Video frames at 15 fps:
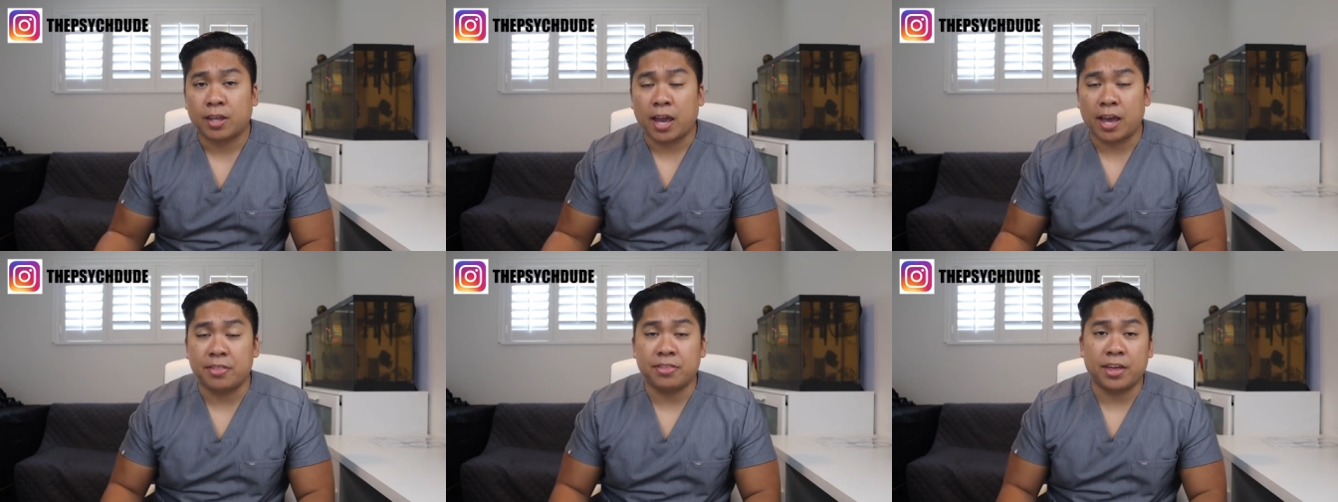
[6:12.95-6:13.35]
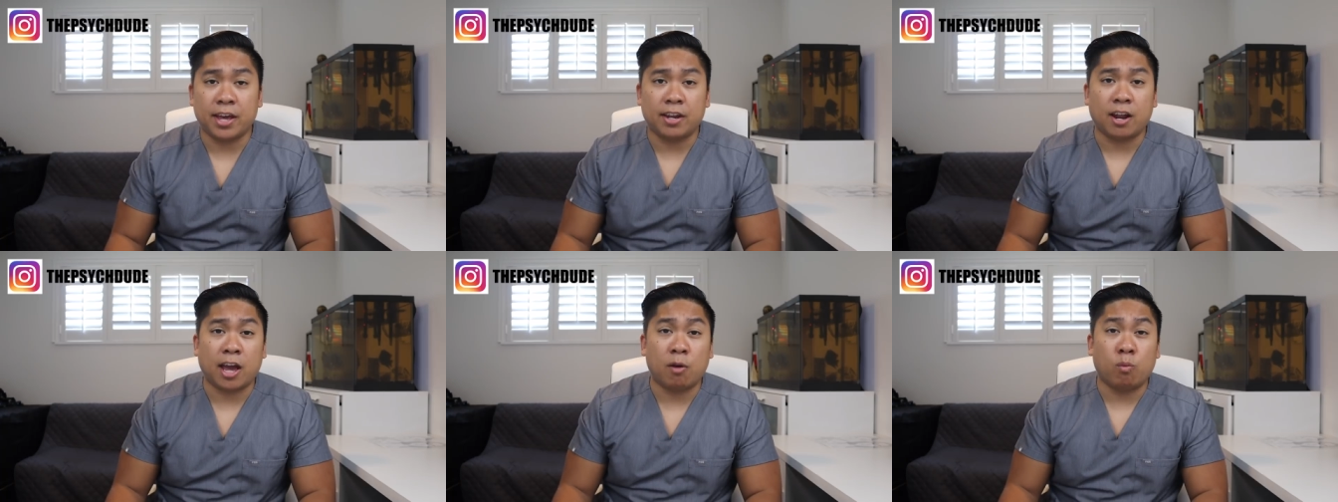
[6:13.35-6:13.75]
and
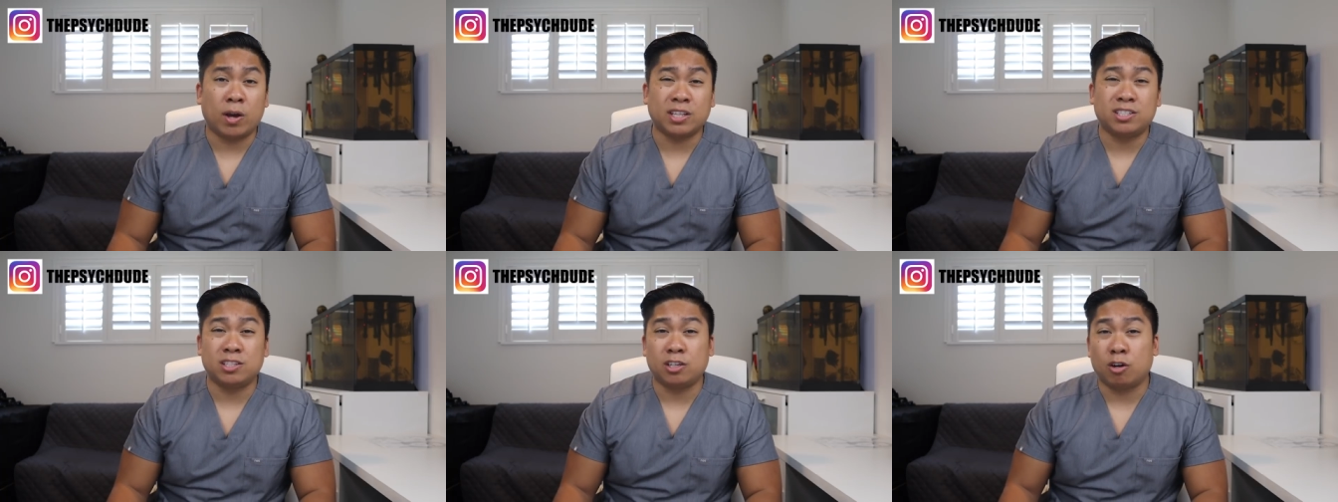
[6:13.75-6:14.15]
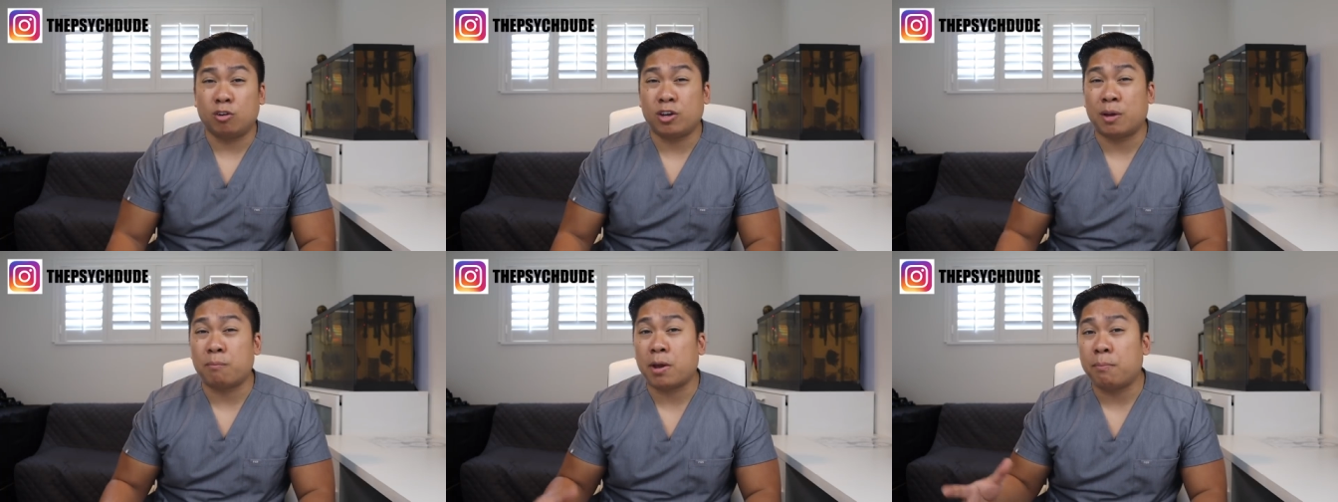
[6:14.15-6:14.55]
then I went to
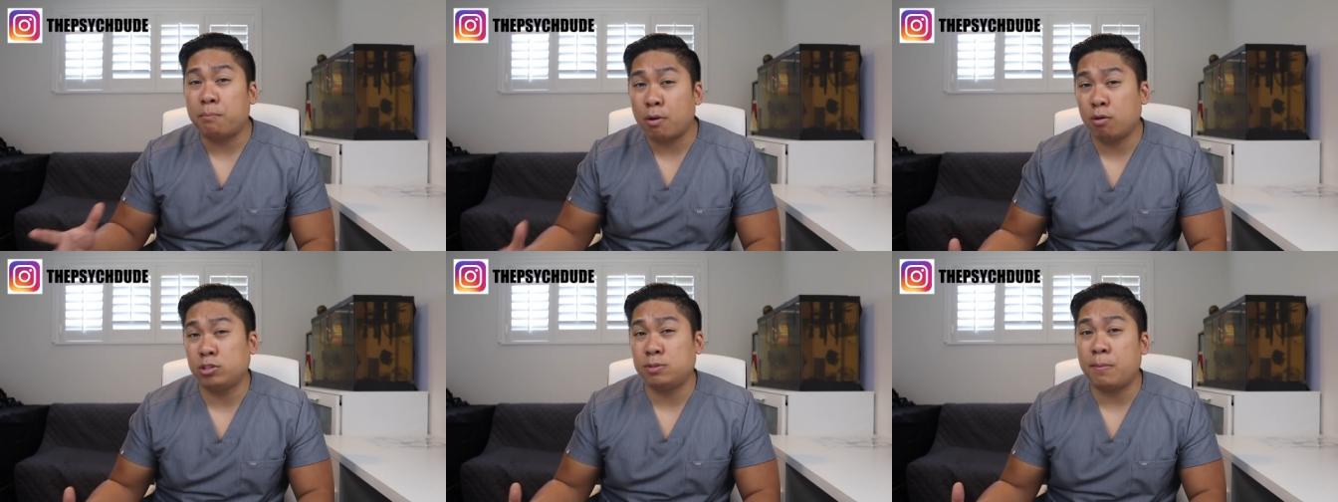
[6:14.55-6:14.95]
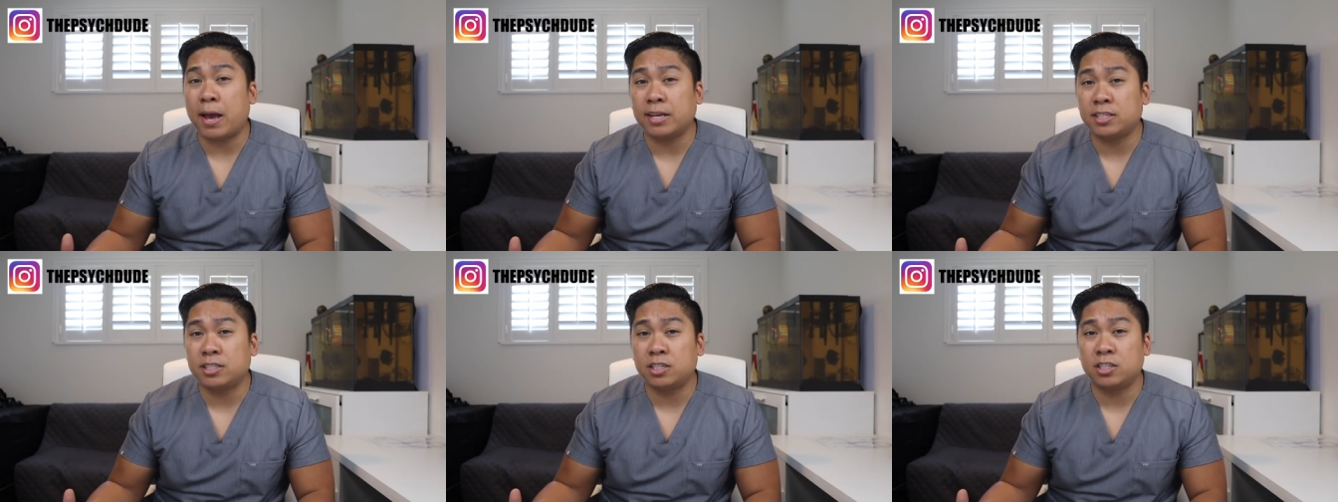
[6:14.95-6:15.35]
go get my
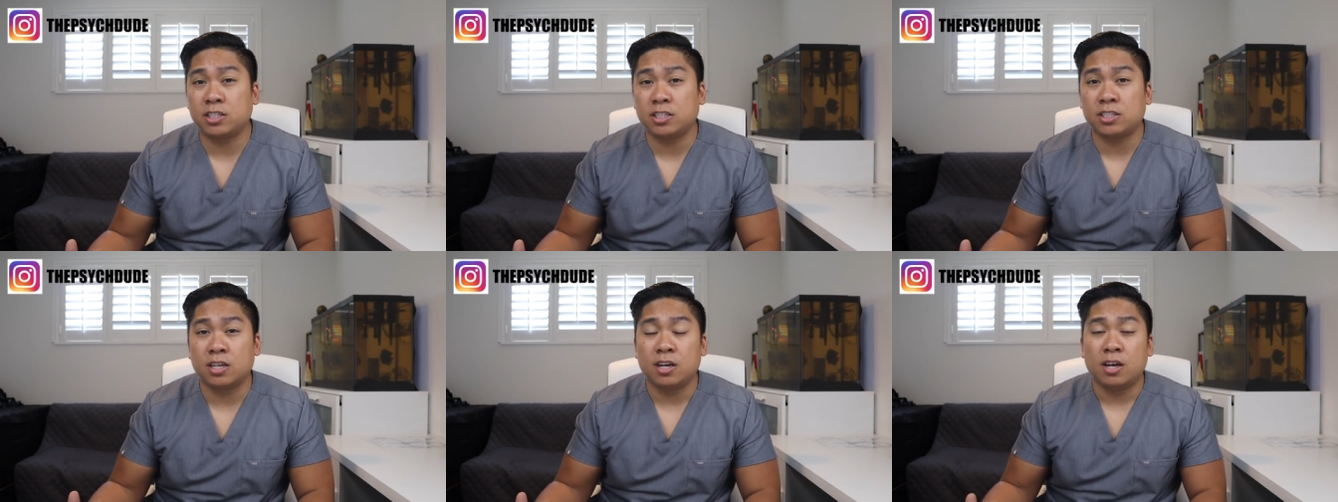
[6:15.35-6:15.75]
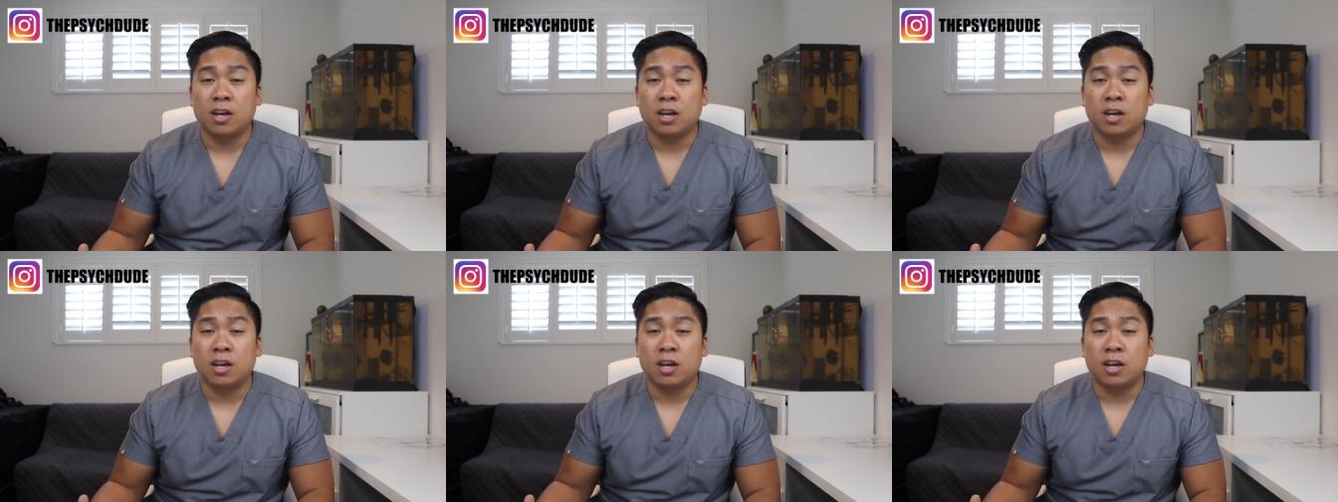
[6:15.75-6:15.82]
postmaster's